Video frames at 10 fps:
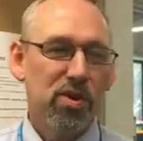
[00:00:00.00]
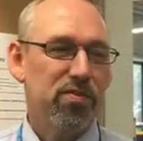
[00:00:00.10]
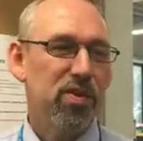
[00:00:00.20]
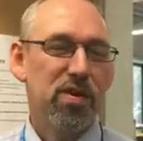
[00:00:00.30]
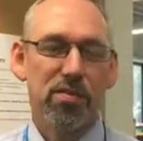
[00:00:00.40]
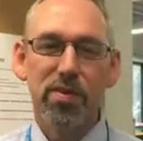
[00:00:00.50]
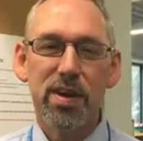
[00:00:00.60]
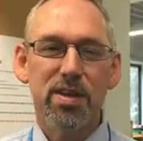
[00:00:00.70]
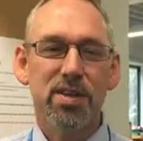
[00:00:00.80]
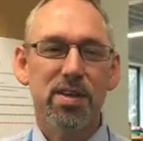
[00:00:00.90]
offer a
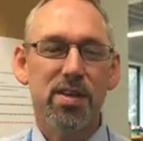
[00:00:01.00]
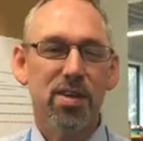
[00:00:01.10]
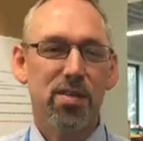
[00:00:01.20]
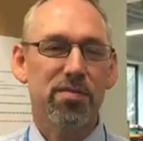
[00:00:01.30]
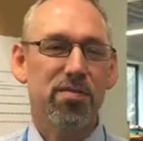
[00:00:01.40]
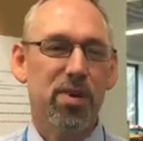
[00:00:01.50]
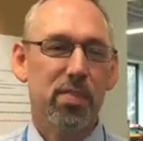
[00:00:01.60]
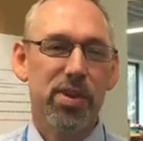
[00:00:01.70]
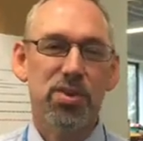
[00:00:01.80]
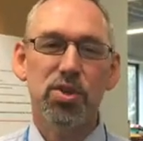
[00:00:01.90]
variety of
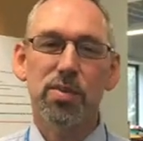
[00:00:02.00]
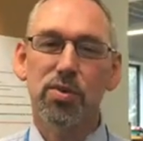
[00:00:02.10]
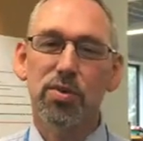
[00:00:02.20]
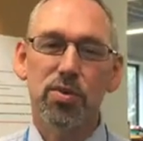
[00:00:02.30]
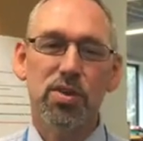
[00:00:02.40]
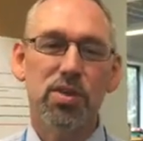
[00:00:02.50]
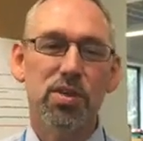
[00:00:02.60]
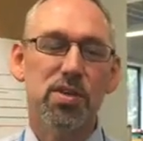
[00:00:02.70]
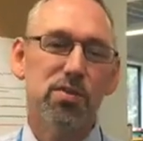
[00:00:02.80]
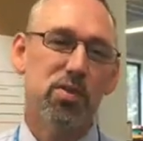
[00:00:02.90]
apprenticeship
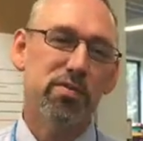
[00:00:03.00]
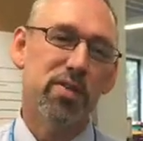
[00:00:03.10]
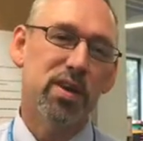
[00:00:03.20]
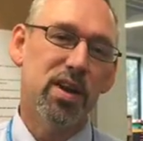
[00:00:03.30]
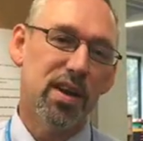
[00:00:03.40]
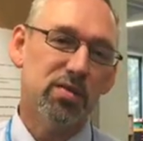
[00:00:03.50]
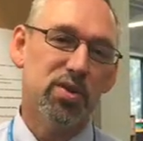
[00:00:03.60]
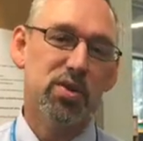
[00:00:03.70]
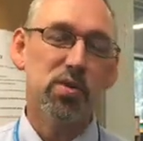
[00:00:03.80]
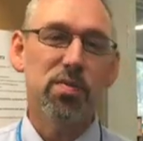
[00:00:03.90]
courses covering level
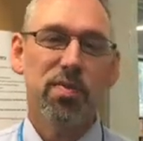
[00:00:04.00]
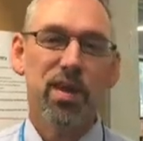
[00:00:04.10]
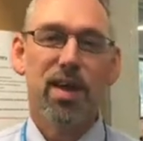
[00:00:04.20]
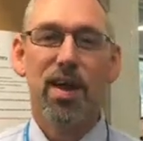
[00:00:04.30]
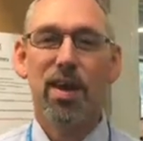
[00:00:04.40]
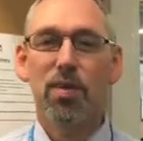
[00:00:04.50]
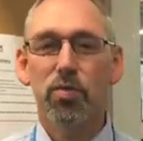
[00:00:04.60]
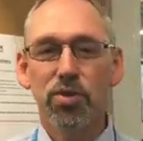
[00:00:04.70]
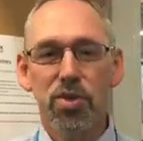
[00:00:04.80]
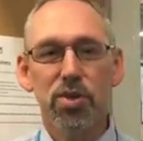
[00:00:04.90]
two and
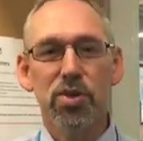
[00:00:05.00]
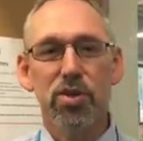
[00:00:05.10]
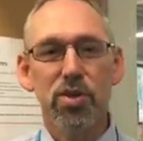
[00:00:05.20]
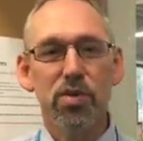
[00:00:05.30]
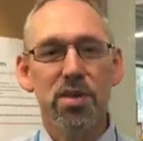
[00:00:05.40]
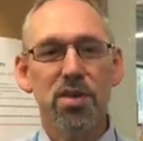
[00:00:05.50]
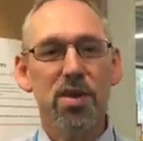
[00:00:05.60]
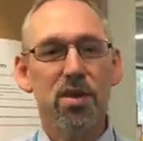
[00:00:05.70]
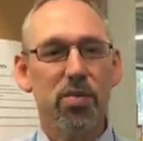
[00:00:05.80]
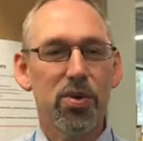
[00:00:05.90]
we're starting a new
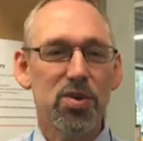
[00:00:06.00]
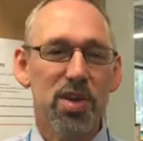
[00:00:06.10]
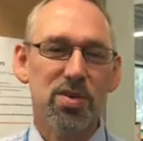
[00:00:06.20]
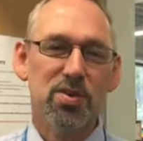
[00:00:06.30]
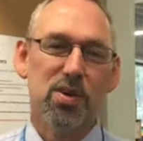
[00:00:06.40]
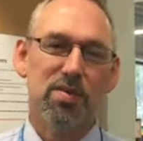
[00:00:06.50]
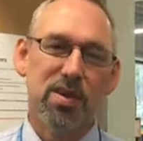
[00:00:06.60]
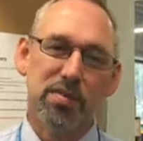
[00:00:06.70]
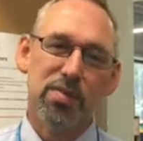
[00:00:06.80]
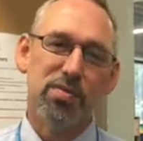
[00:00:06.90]
exciting project of
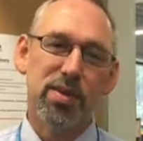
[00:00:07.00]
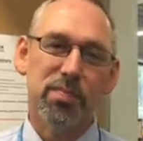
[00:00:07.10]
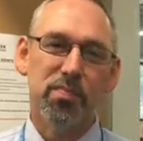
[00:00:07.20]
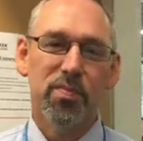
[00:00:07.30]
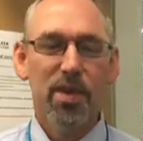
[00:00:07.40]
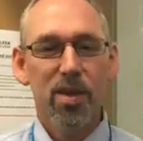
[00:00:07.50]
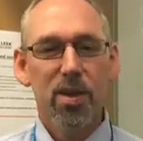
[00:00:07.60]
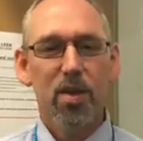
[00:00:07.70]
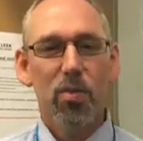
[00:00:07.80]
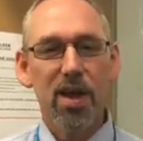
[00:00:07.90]
level three.
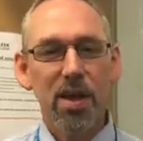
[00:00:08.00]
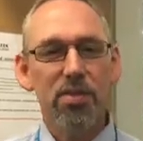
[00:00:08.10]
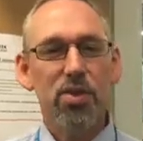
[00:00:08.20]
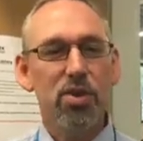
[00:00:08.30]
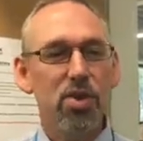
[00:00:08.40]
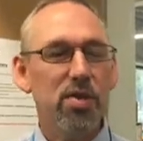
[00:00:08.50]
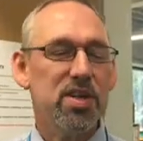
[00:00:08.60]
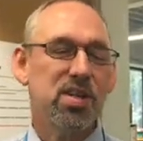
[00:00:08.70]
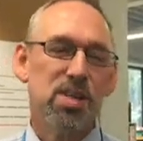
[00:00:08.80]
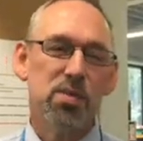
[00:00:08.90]
We're having a new
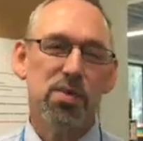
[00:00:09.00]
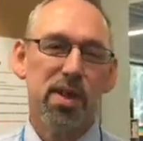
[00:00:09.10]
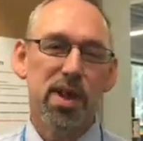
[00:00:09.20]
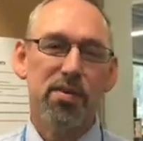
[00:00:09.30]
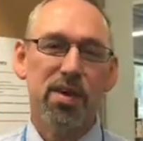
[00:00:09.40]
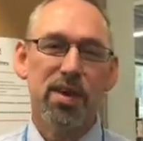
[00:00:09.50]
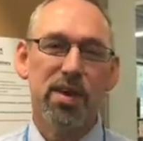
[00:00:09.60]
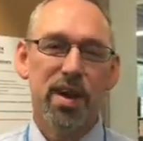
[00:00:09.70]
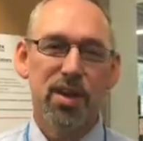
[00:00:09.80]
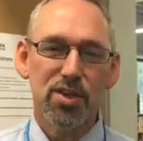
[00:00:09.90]
assessment area
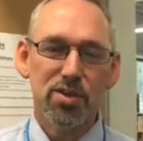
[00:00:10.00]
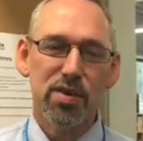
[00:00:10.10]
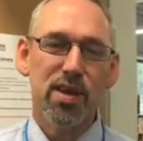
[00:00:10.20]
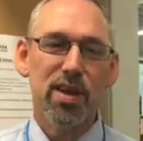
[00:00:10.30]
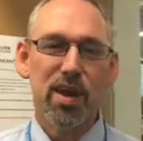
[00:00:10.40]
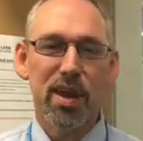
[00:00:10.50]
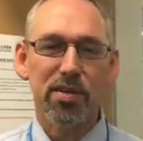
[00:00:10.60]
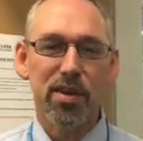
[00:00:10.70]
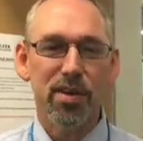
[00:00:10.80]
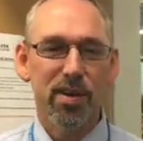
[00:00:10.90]
and training
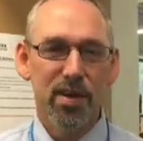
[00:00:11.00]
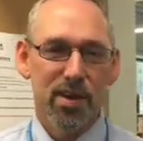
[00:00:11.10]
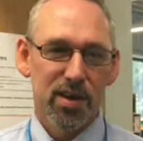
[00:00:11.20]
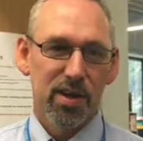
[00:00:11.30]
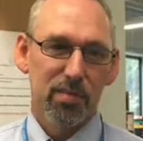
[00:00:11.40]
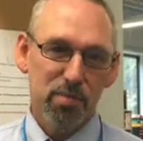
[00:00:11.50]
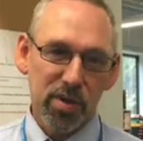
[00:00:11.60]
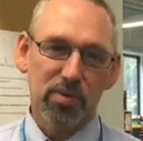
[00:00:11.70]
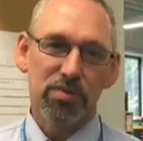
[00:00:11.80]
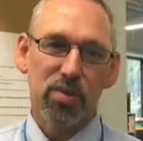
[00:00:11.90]
area
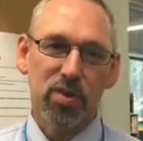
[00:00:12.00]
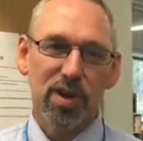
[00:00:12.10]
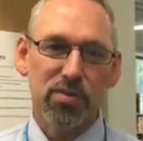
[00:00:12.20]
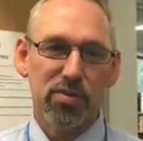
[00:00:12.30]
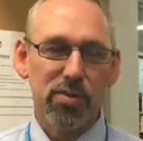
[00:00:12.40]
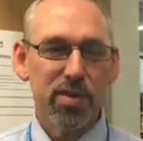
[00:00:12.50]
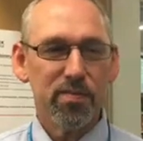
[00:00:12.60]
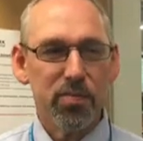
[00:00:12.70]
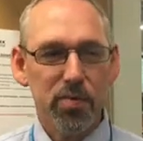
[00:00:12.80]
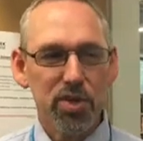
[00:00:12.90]
built for the level three,
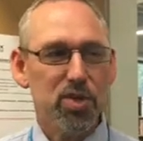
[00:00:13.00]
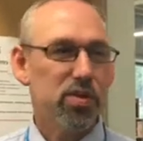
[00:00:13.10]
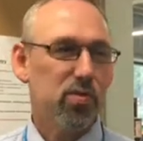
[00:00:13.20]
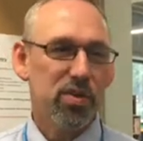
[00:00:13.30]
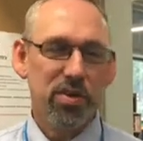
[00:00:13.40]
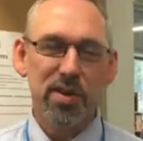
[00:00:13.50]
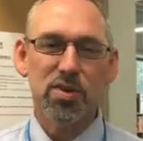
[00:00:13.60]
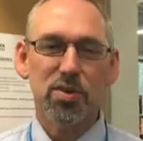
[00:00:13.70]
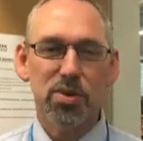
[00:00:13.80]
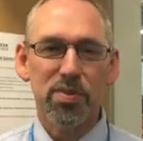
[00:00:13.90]
which we think
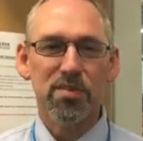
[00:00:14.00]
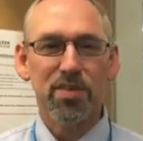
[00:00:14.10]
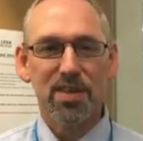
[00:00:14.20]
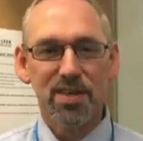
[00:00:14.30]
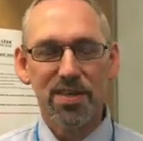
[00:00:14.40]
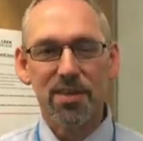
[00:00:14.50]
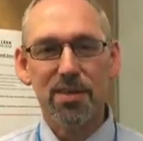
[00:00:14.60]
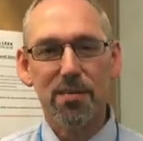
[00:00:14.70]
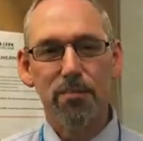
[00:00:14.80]
is going to be fantastic.